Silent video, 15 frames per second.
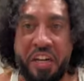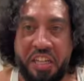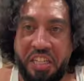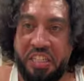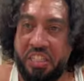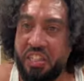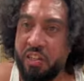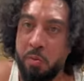
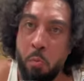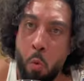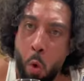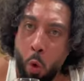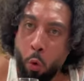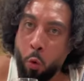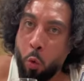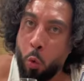It's the
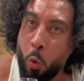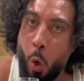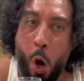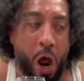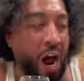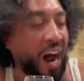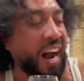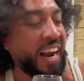Immortal
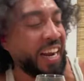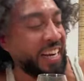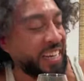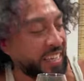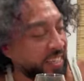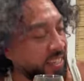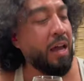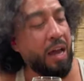Rye.